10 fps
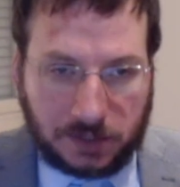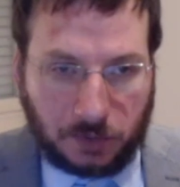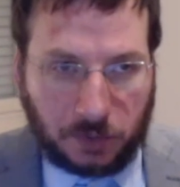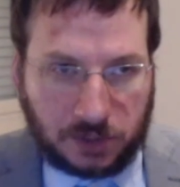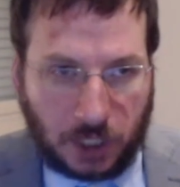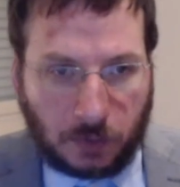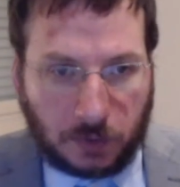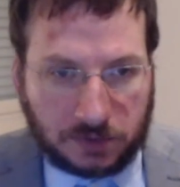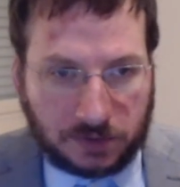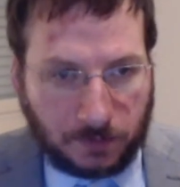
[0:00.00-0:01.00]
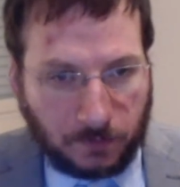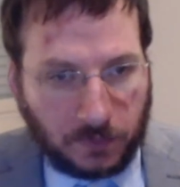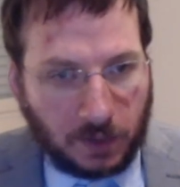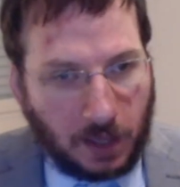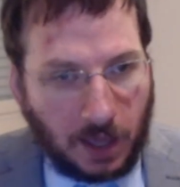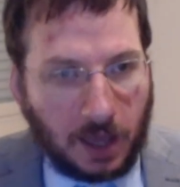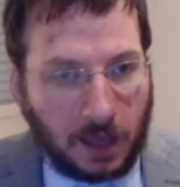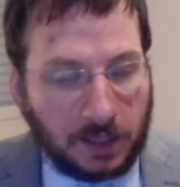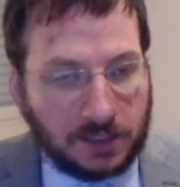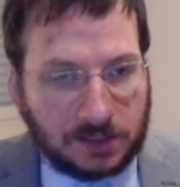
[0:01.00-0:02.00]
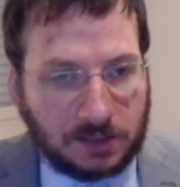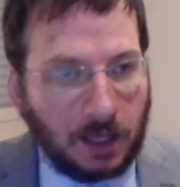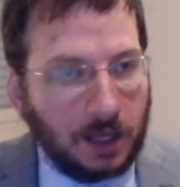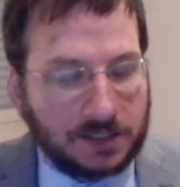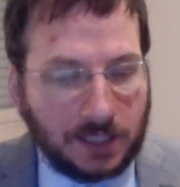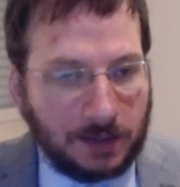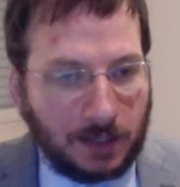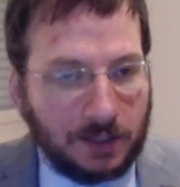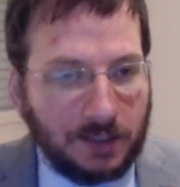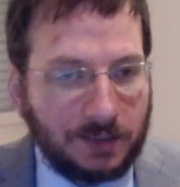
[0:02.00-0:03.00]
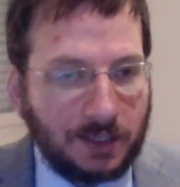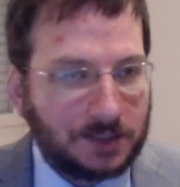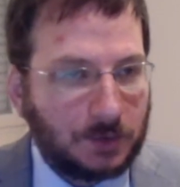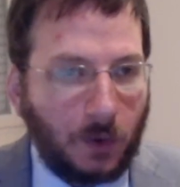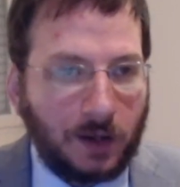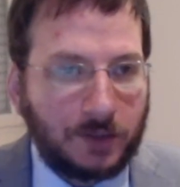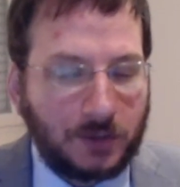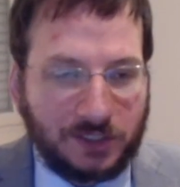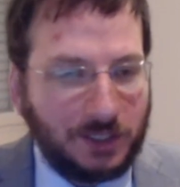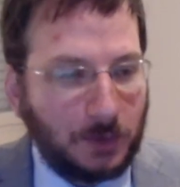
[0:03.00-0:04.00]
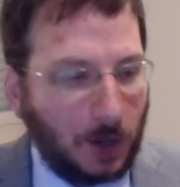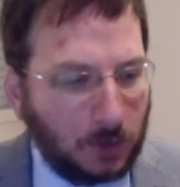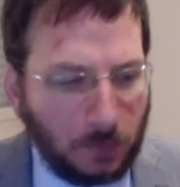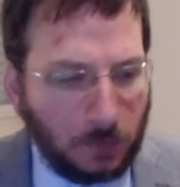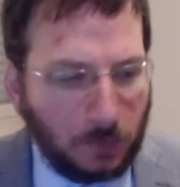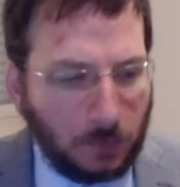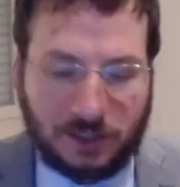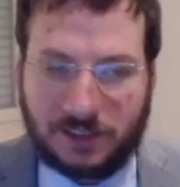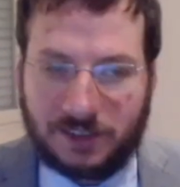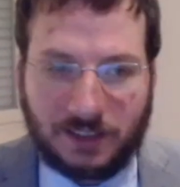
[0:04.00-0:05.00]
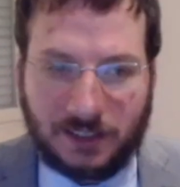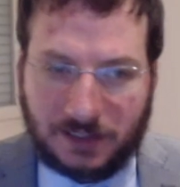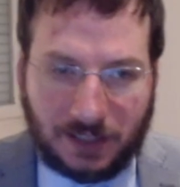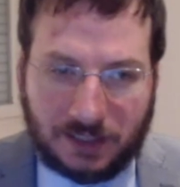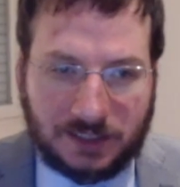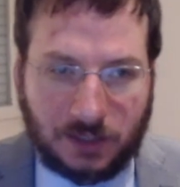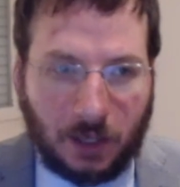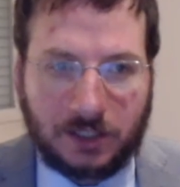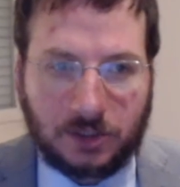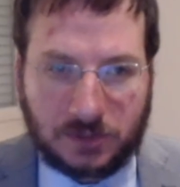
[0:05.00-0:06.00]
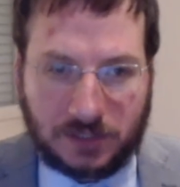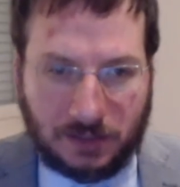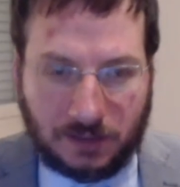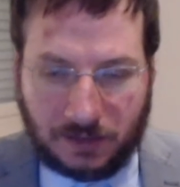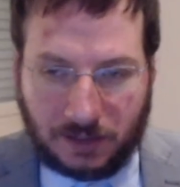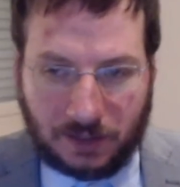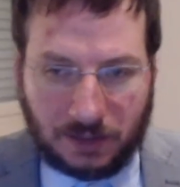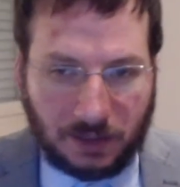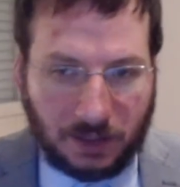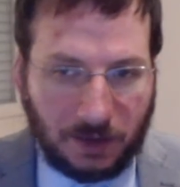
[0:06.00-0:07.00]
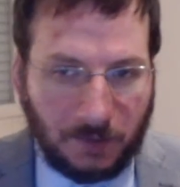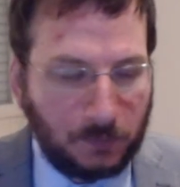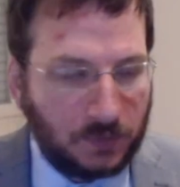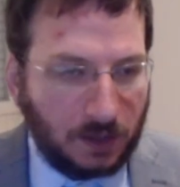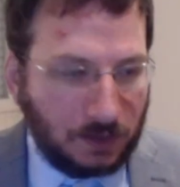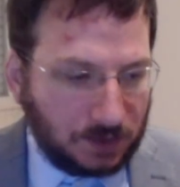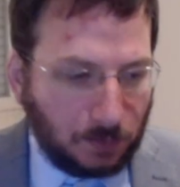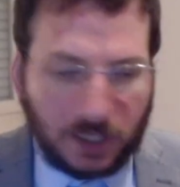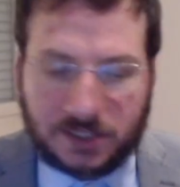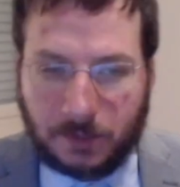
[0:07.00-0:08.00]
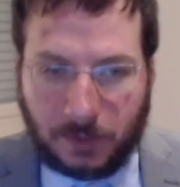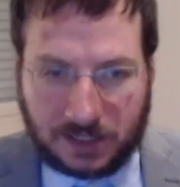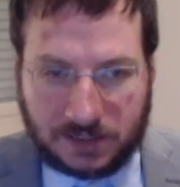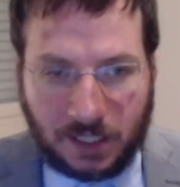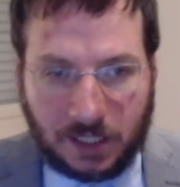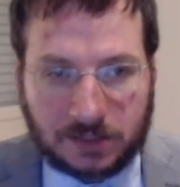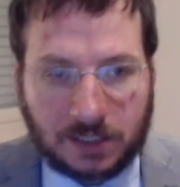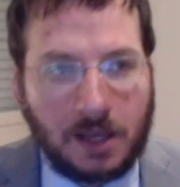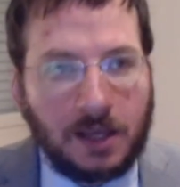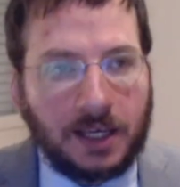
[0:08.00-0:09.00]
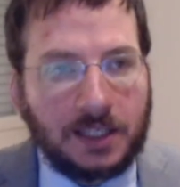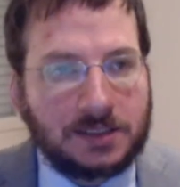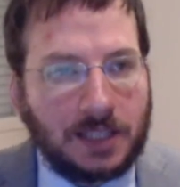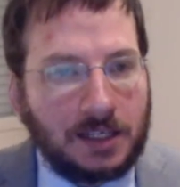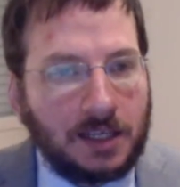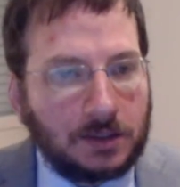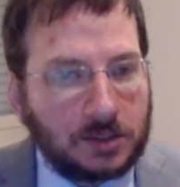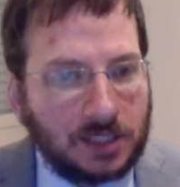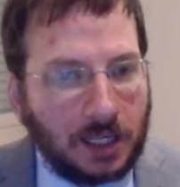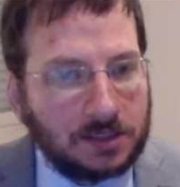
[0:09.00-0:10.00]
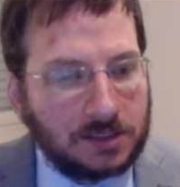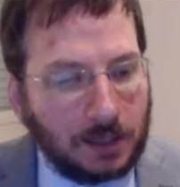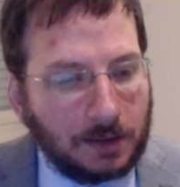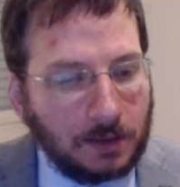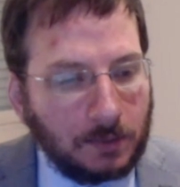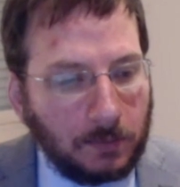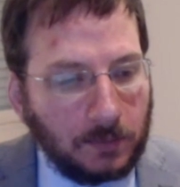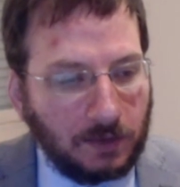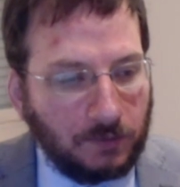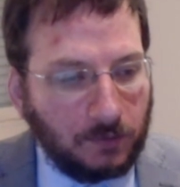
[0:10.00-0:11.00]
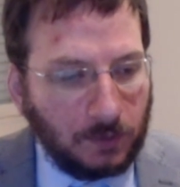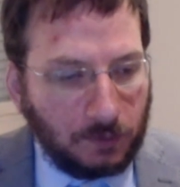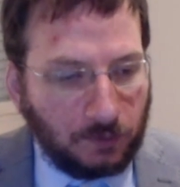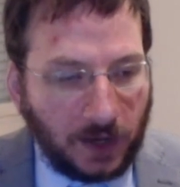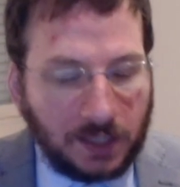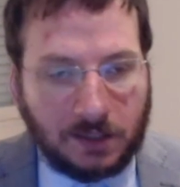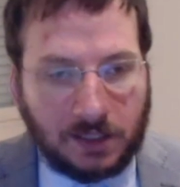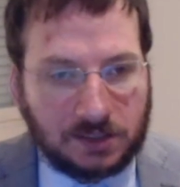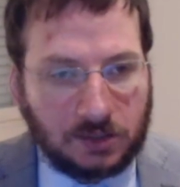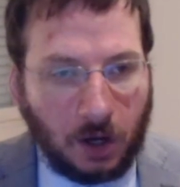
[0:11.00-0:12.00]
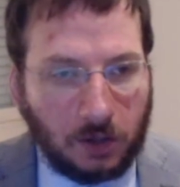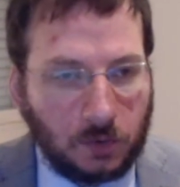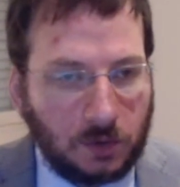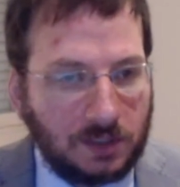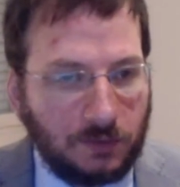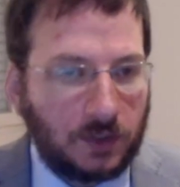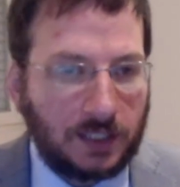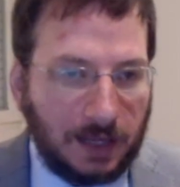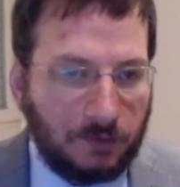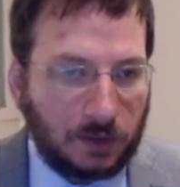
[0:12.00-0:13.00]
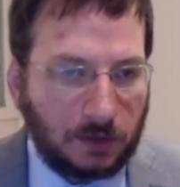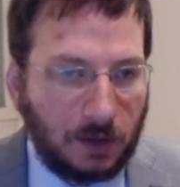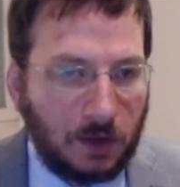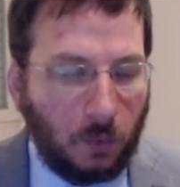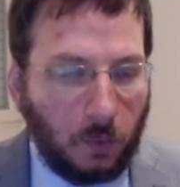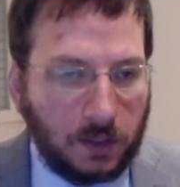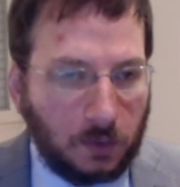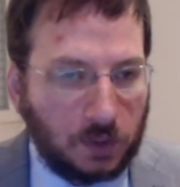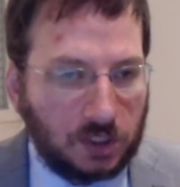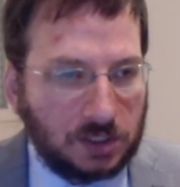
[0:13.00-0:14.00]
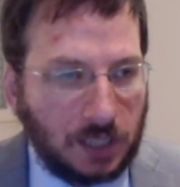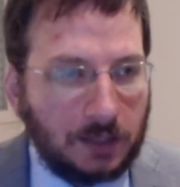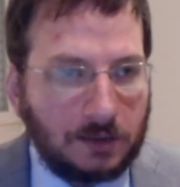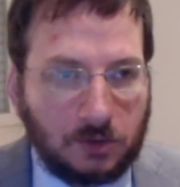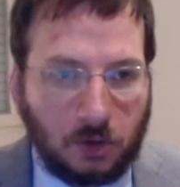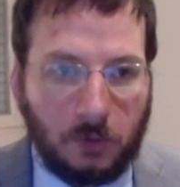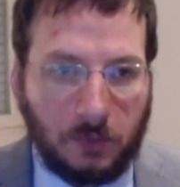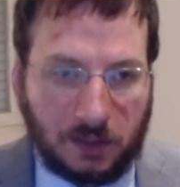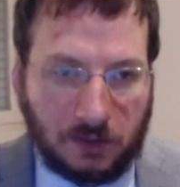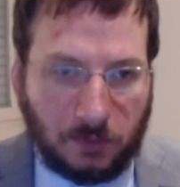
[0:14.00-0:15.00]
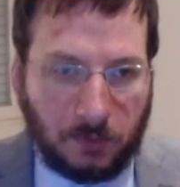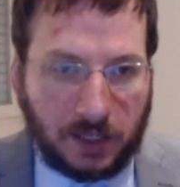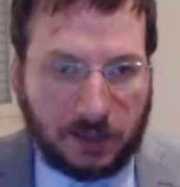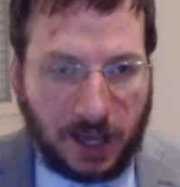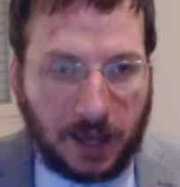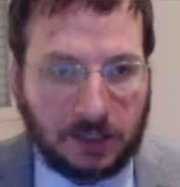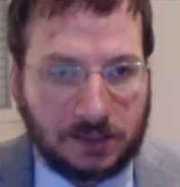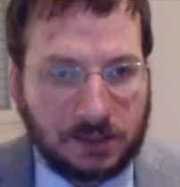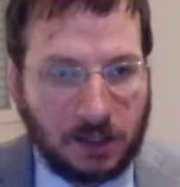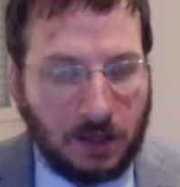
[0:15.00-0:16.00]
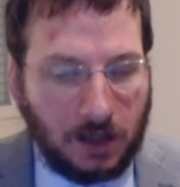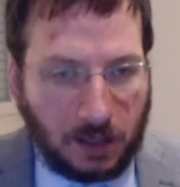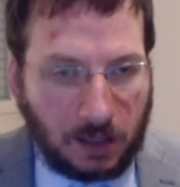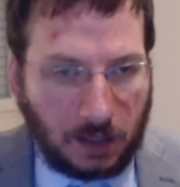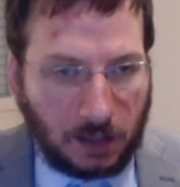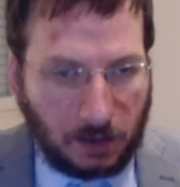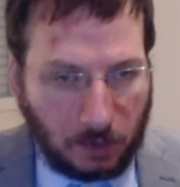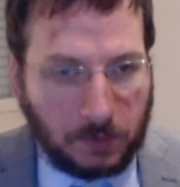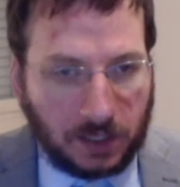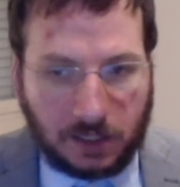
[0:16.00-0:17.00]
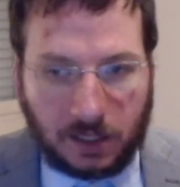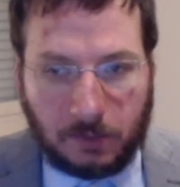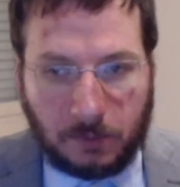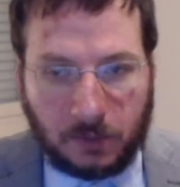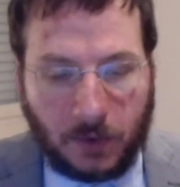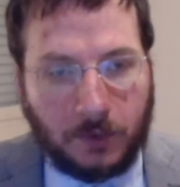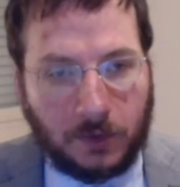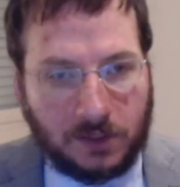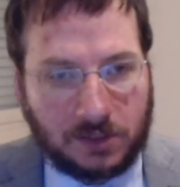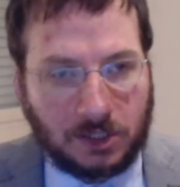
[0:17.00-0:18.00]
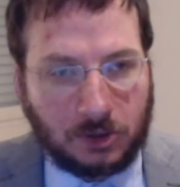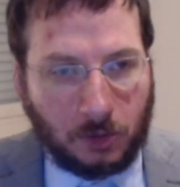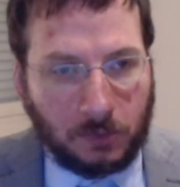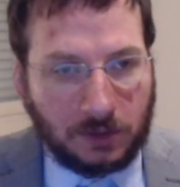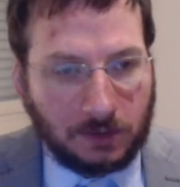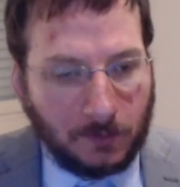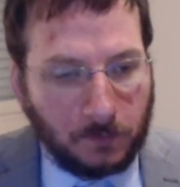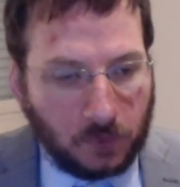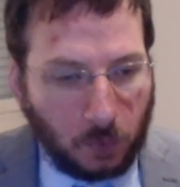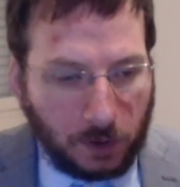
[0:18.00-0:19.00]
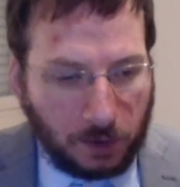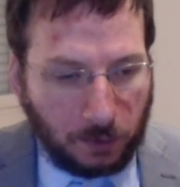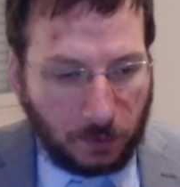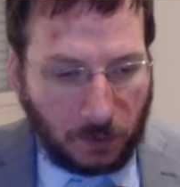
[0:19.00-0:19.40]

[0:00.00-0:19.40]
to his generals. It's not that he doesn't want to continue the occupation and that he's not interested in suppressing Palestinians. It's that he understands that the fight has gone to a different level, which is not determined by tanks, but rather it is determined with